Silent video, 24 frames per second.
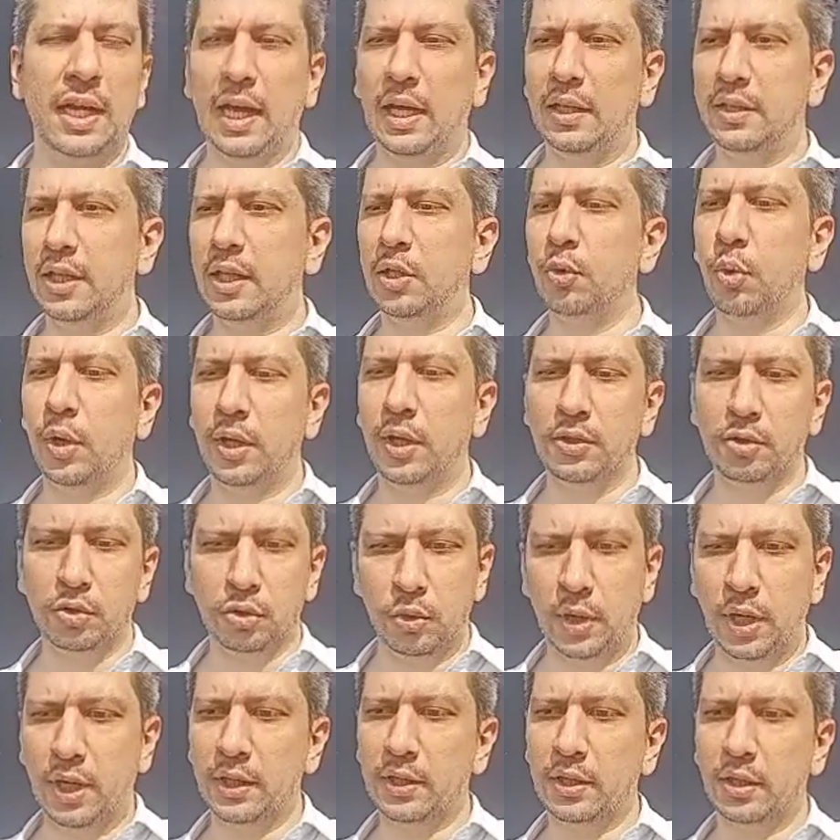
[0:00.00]
And then when,
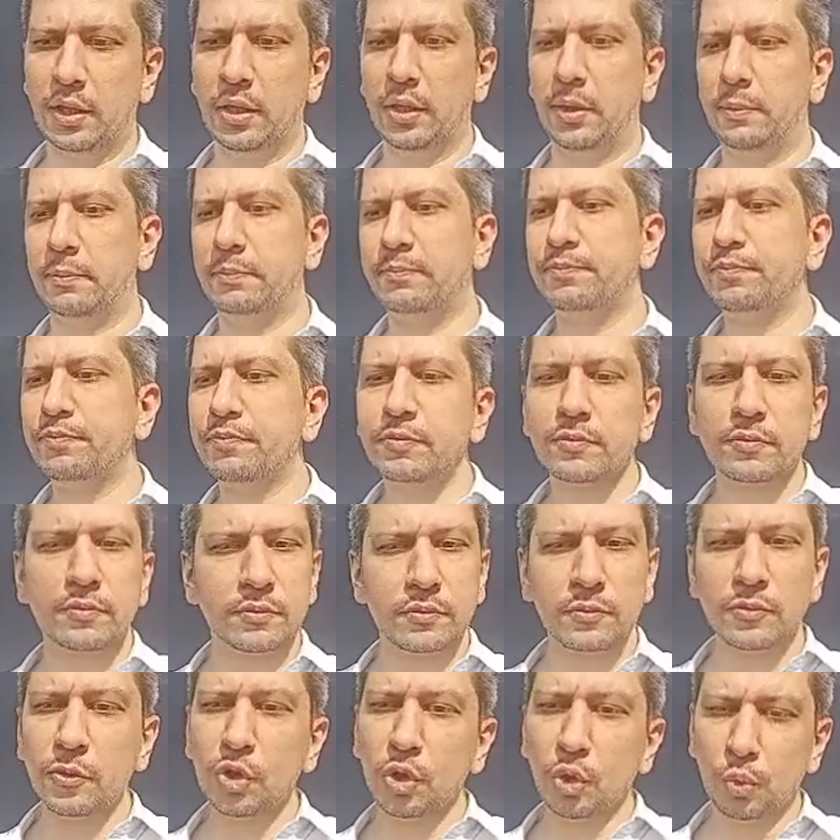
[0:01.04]
you know, like
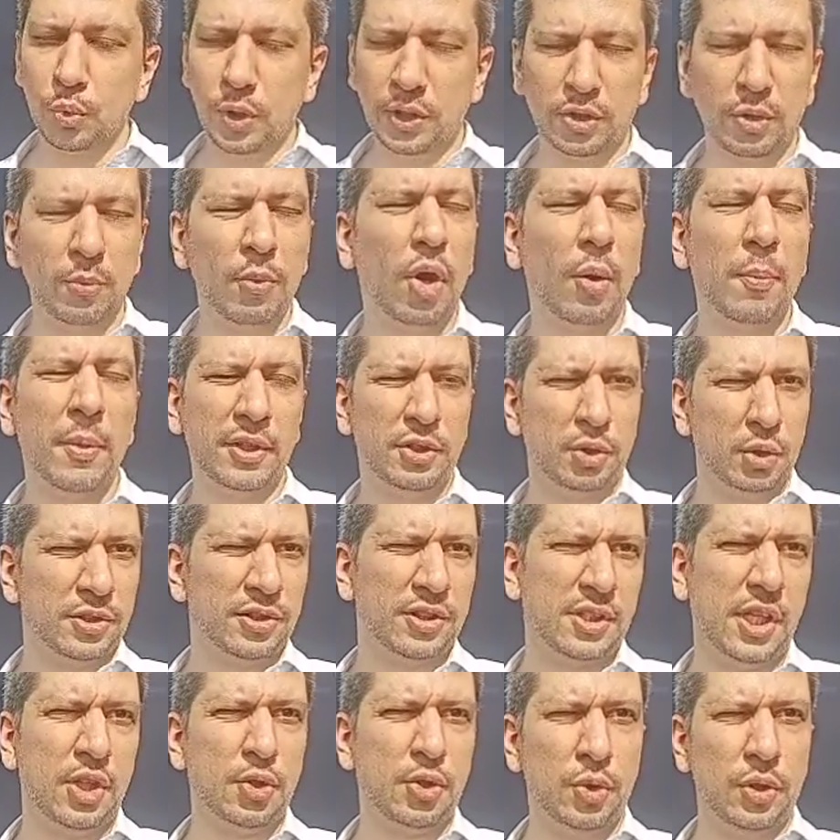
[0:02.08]
we're at a more
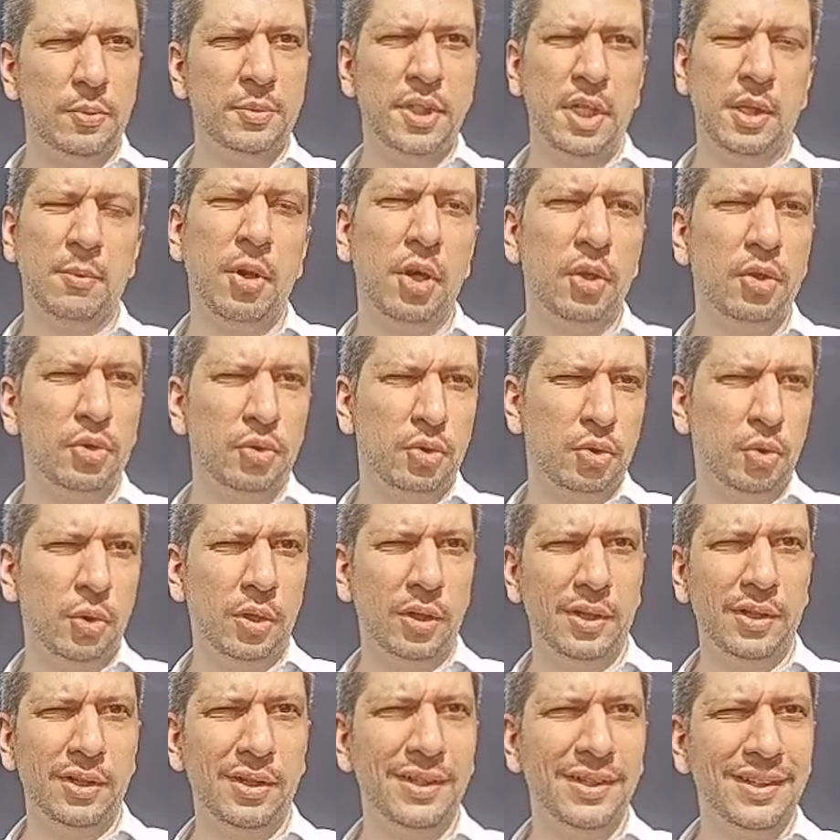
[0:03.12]
mature stage, we'll be able
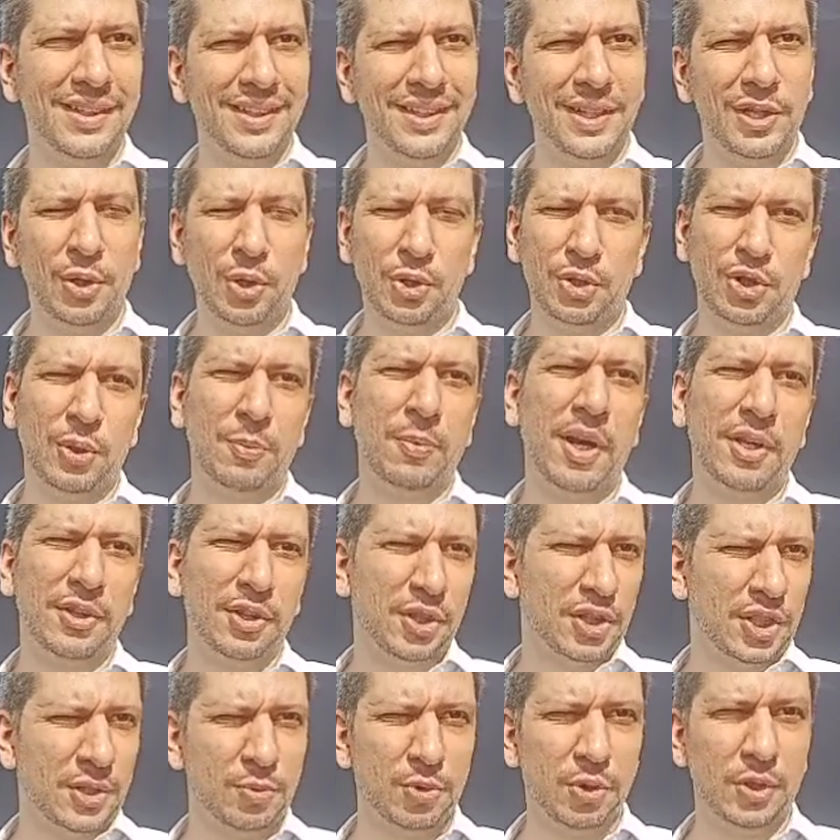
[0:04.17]
to launch a
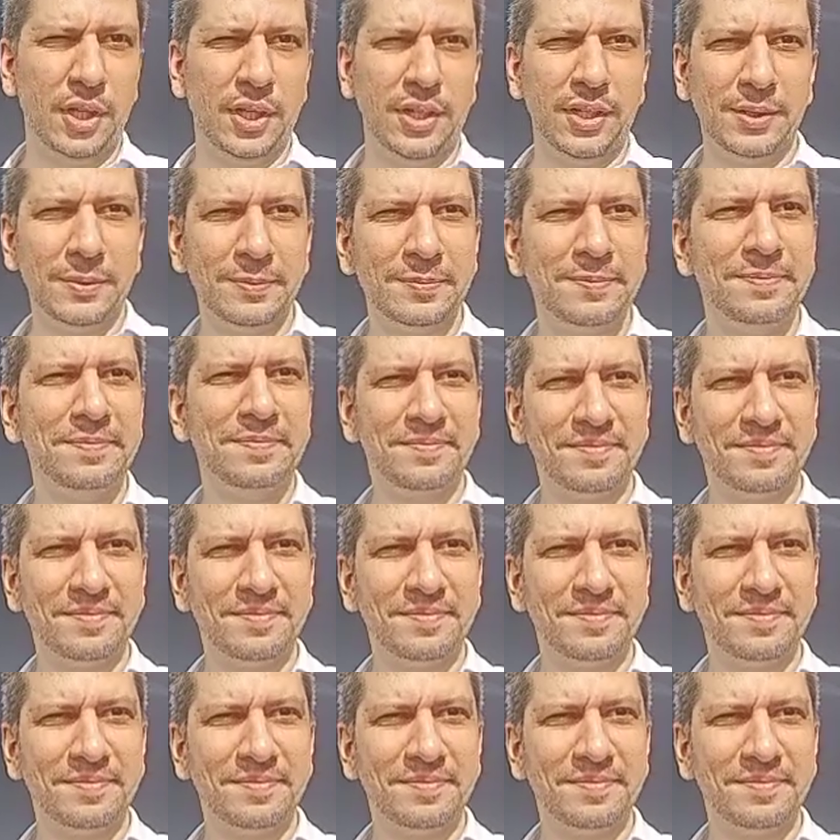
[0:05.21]
partnership together.